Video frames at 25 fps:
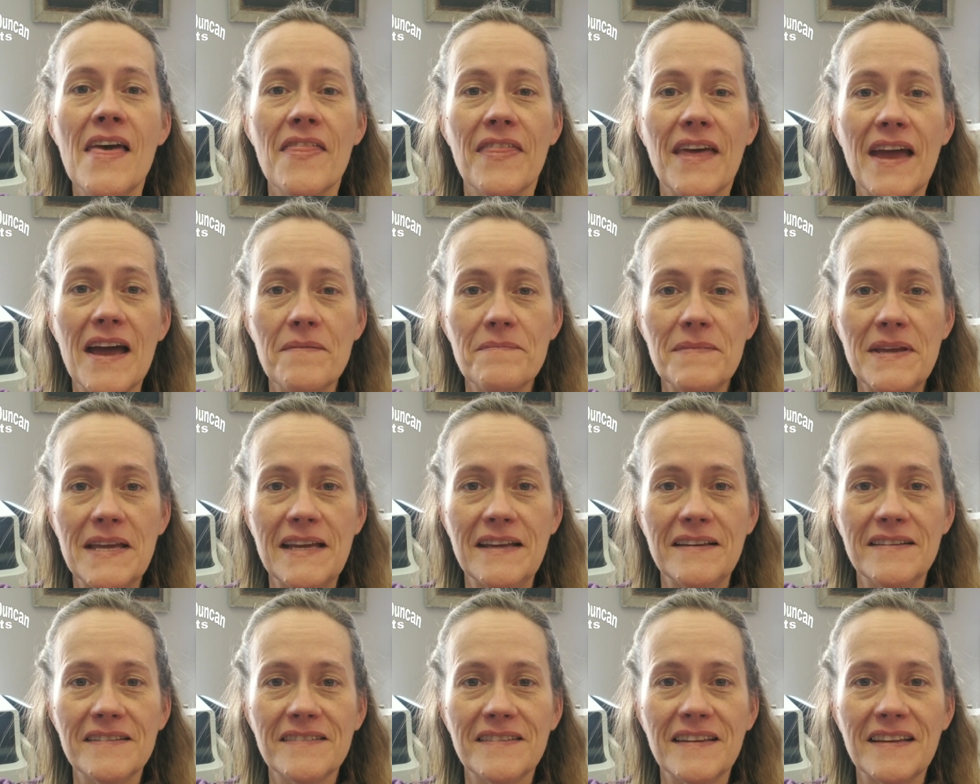That
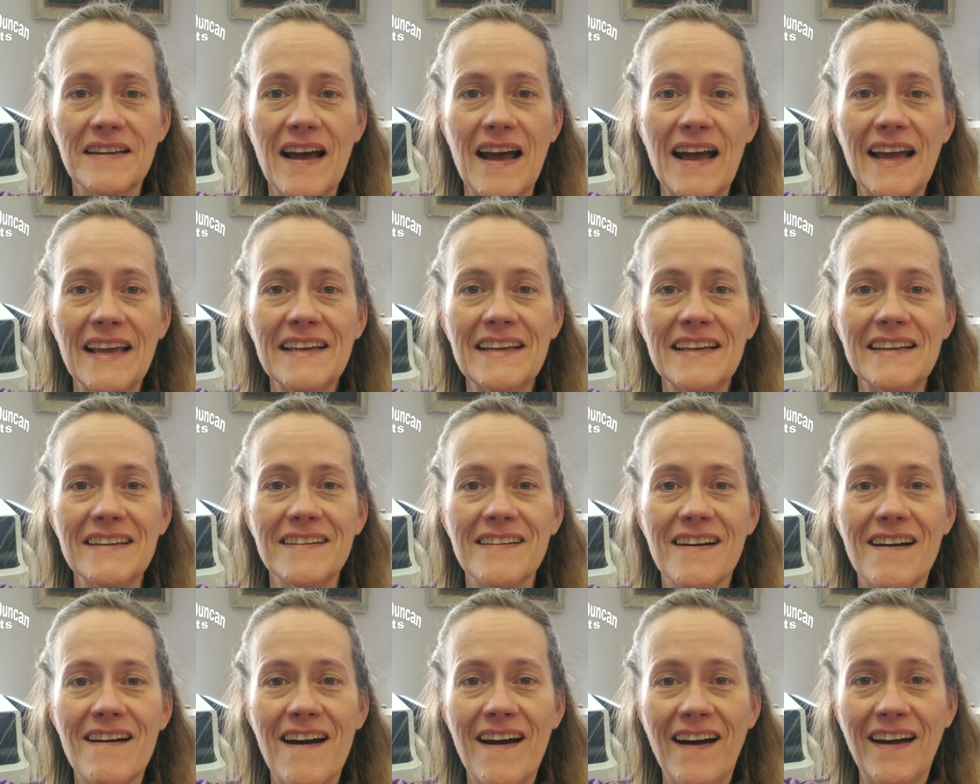means that I can
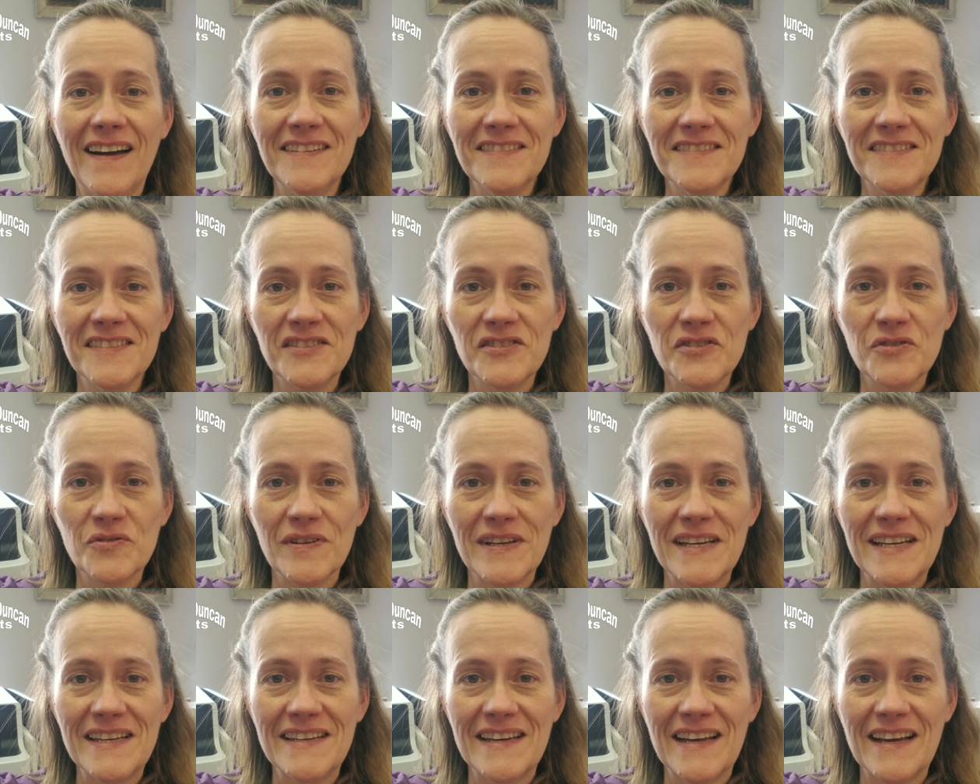
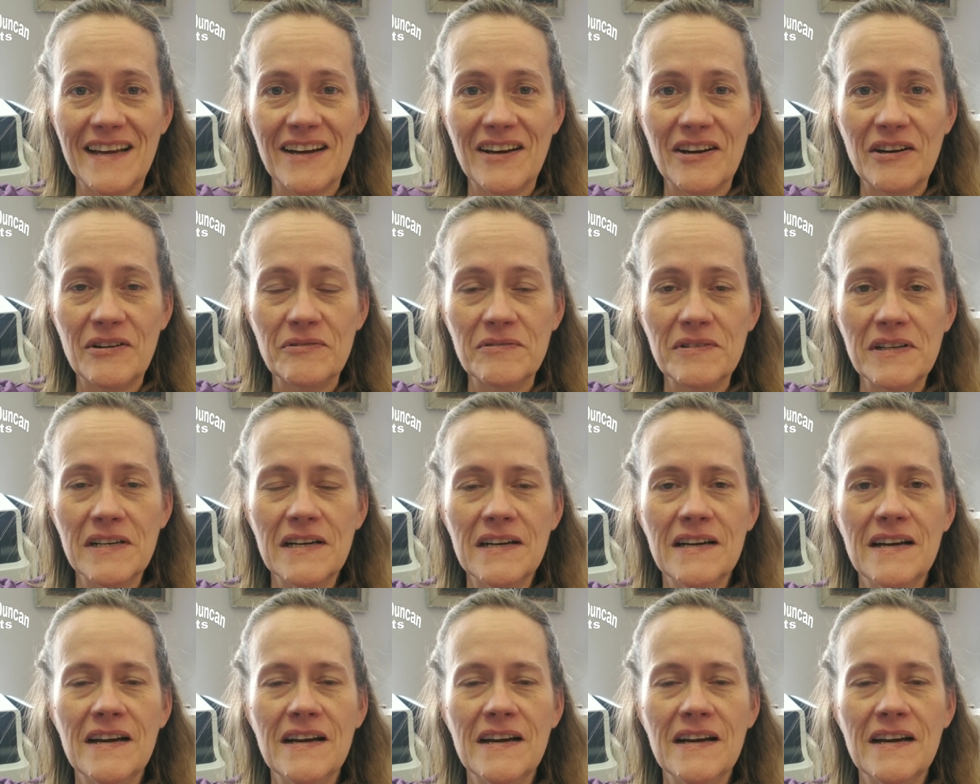concentrate now